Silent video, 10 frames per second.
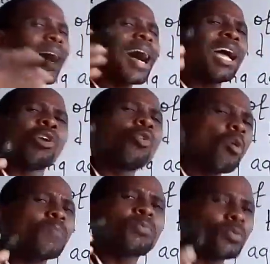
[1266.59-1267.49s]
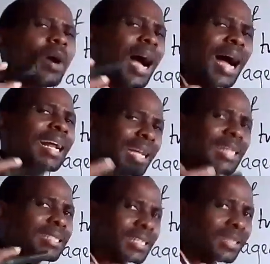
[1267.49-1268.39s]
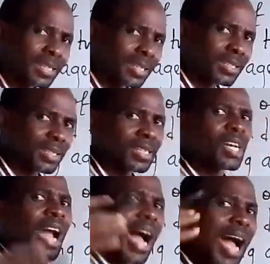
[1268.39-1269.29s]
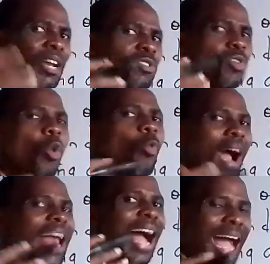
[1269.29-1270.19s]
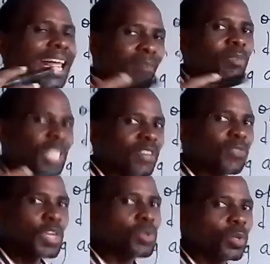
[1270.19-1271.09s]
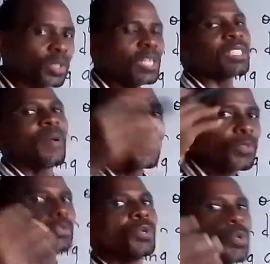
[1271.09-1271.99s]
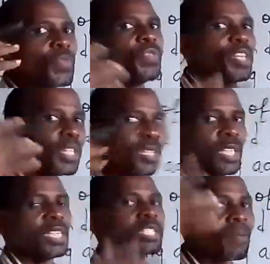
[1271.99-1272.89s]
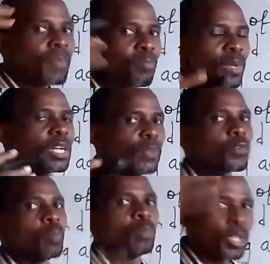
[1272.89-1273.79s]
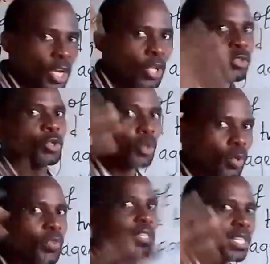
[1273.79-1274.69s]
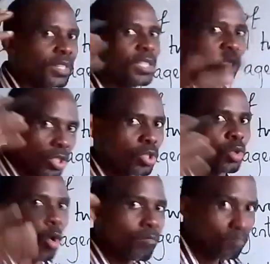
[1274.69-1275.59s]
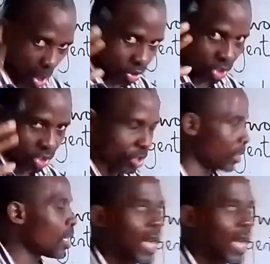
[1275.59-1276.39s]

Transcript: I hope you are getting this. I know why I am giving you this. You need this. Believe you me, you need this so much.